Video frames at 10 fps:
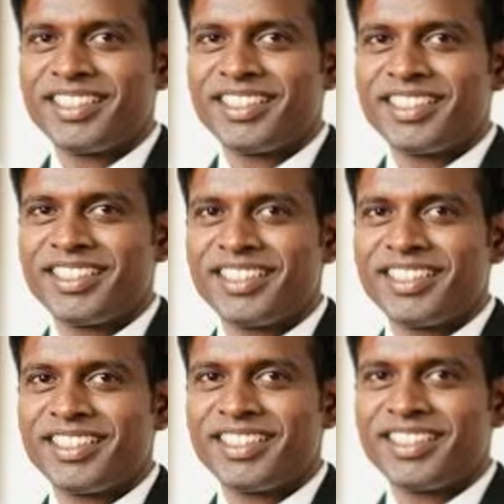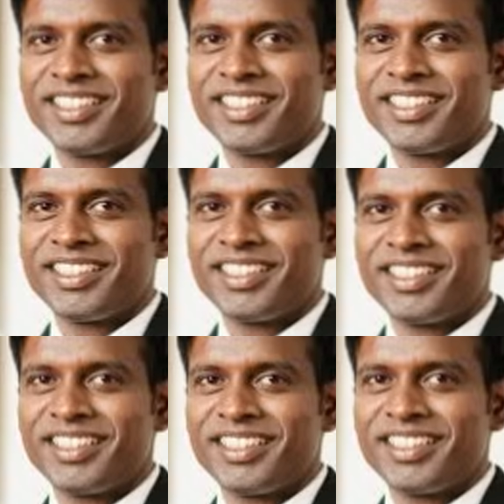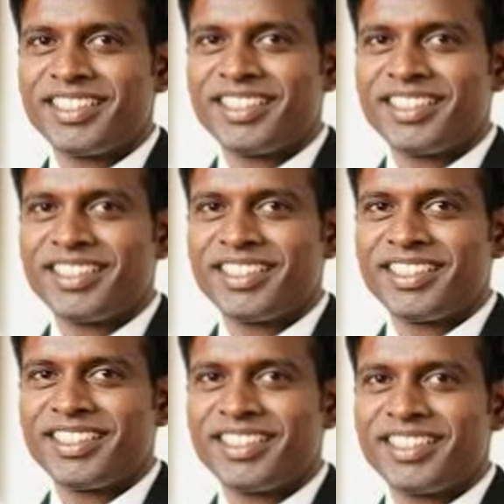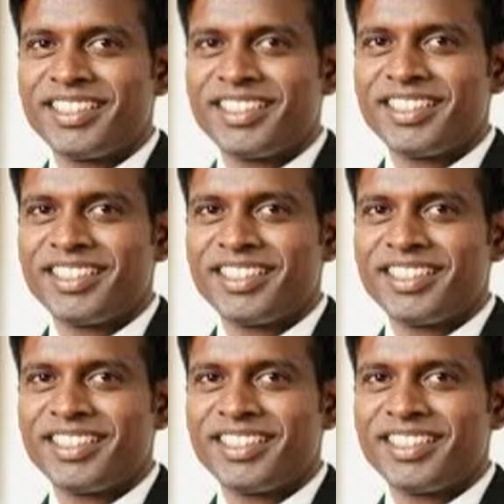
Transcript: [no speech]